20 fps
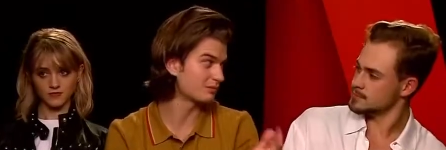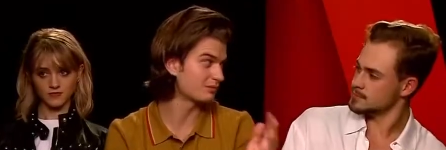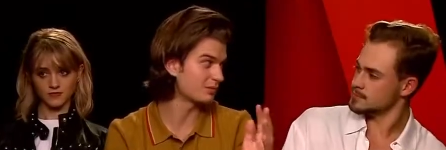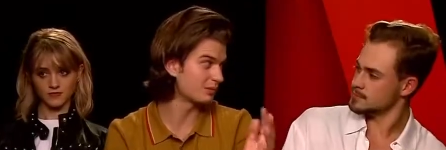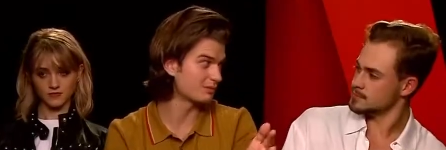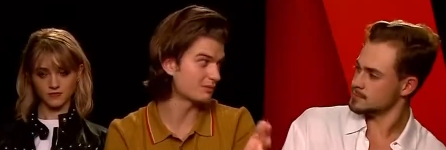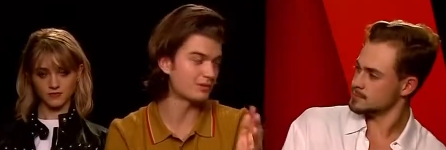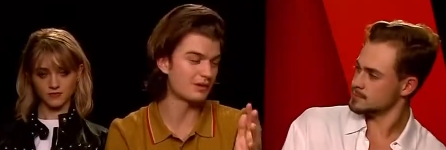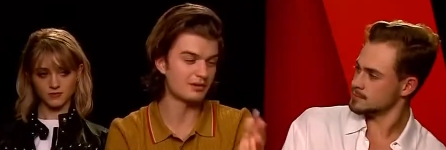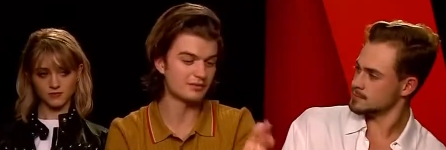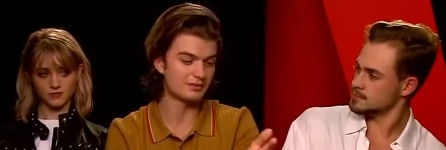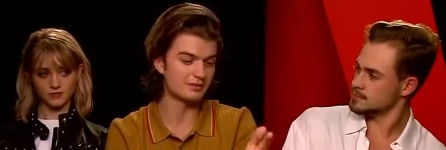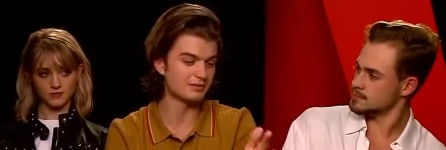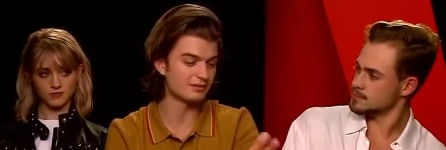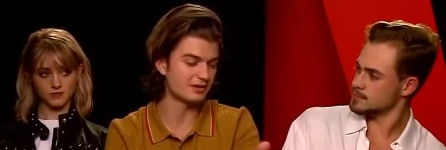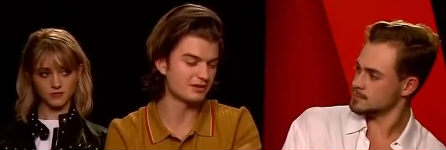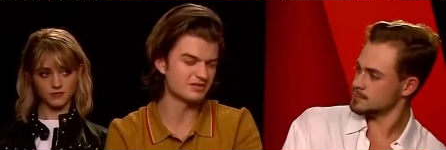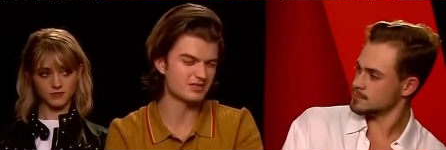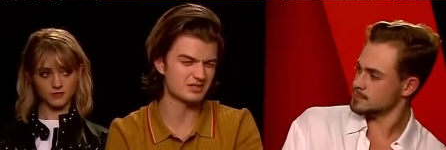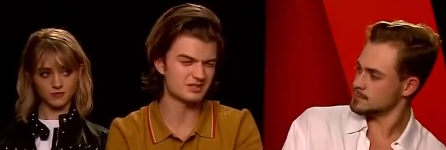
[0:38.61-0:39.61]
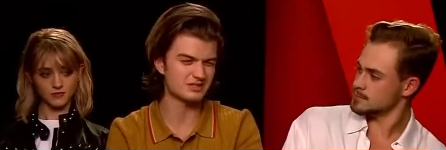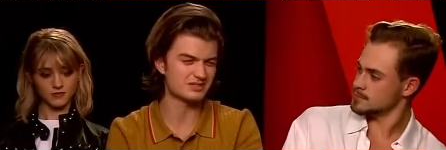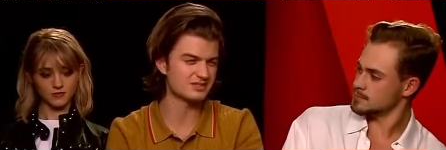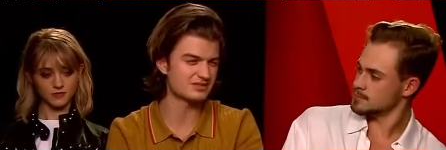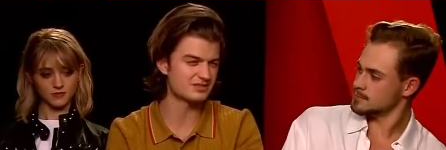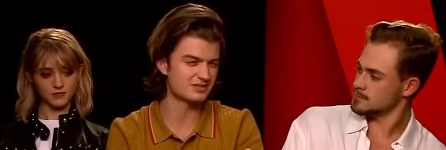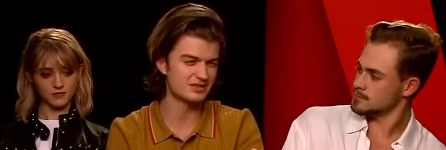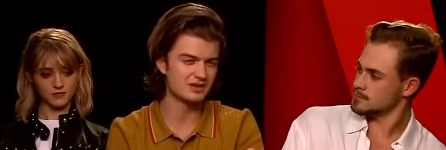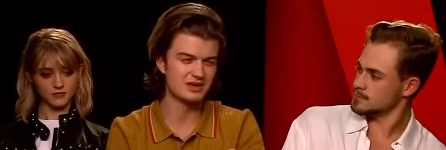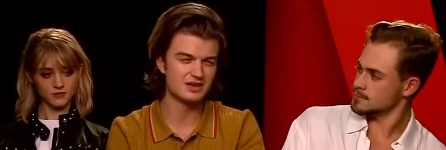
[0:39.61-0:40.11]
Speaker 1: but probably when I was like
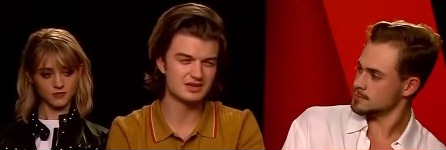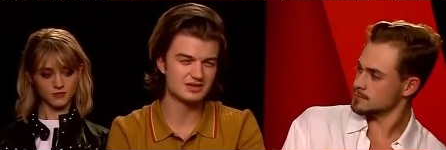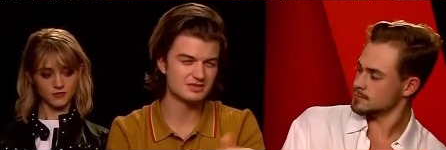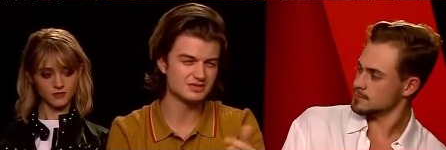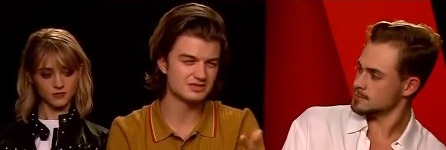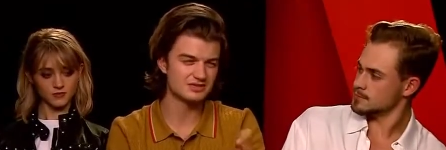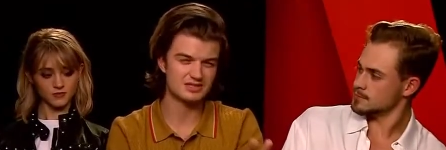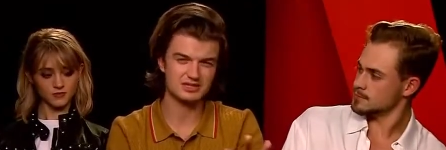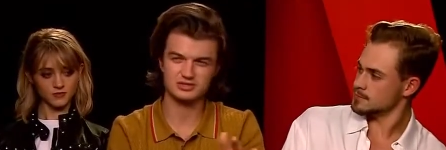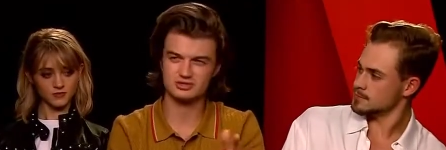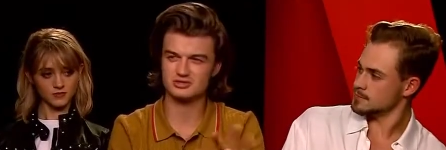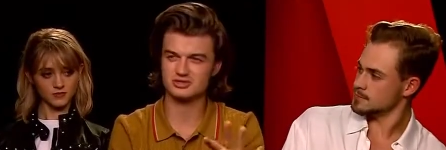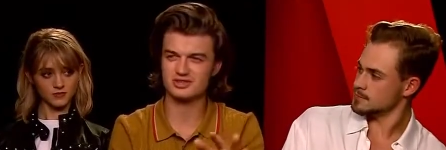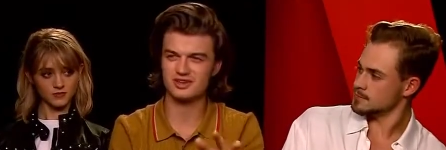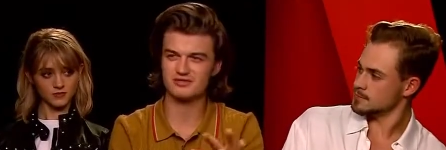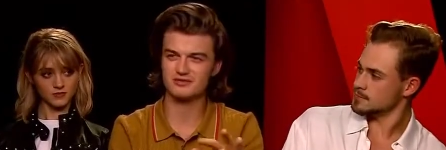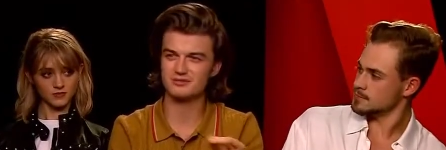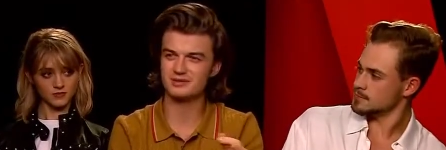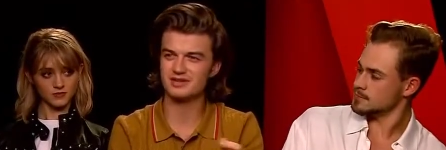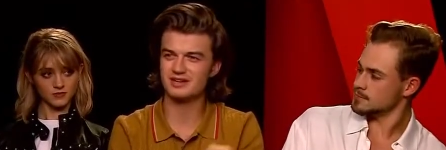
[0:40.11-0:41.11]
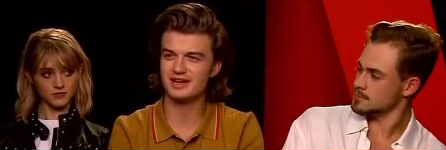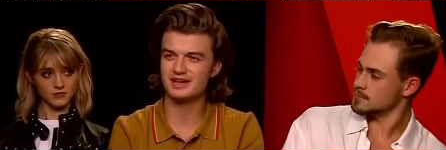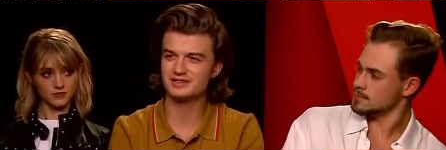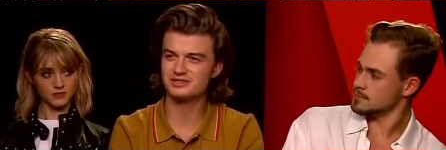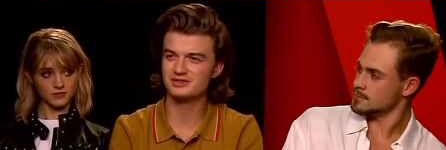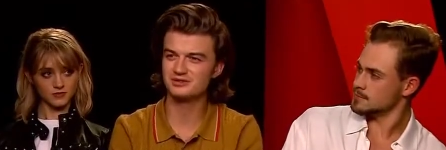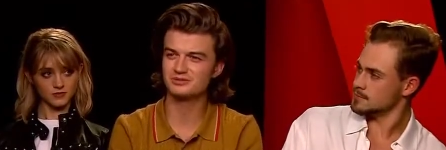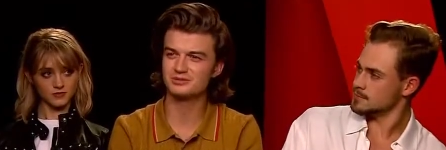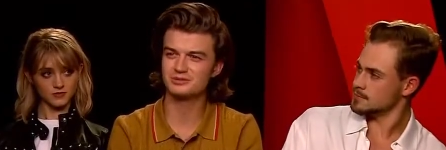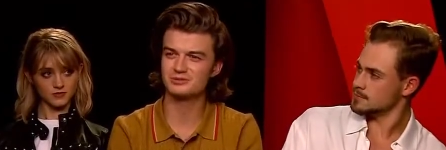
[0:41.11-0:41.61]
6 or 7, my
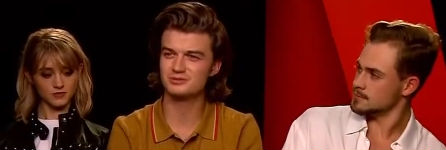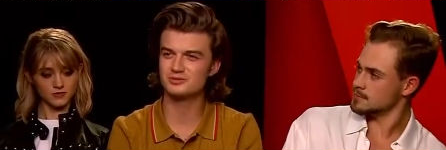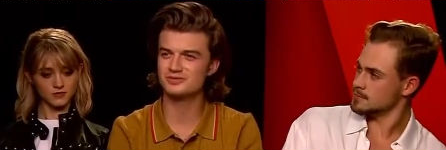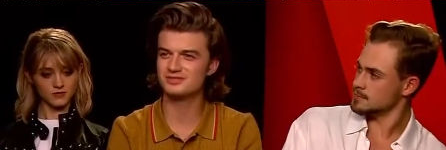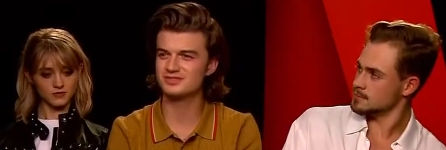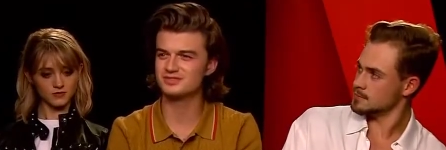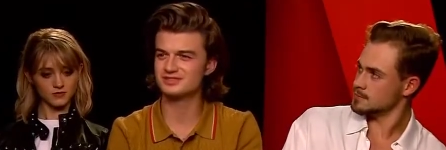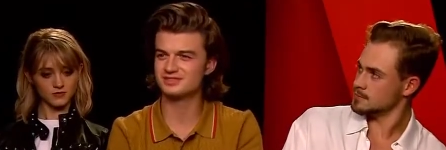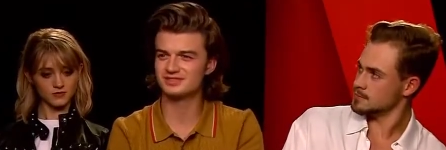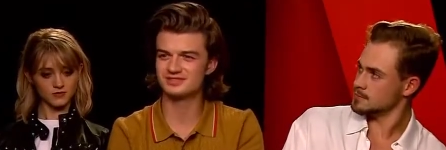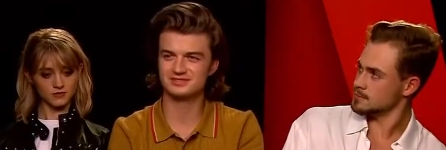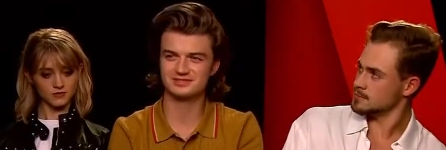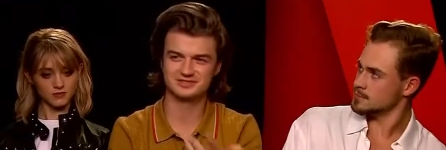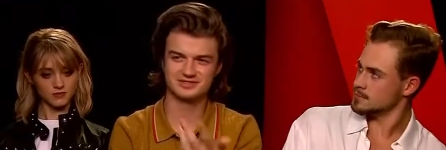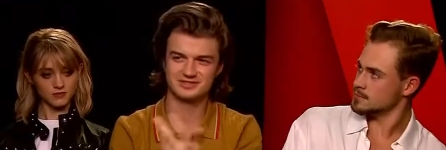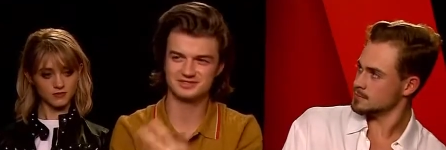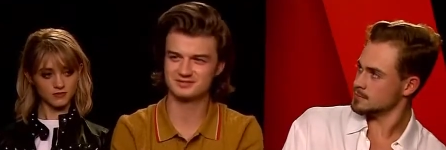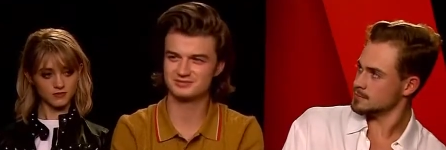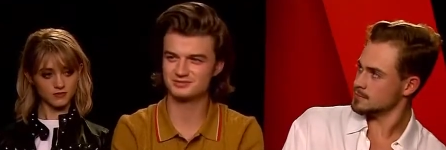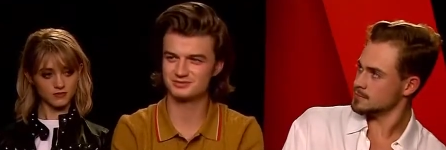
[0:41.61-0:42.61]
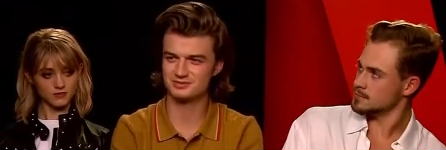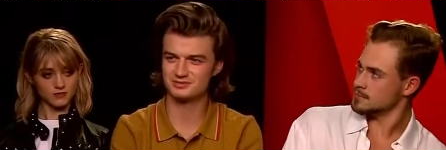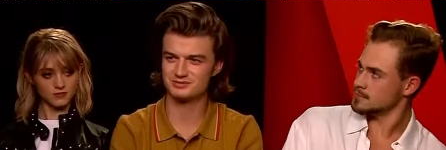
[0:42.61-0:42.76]
dad showed me the movies and just was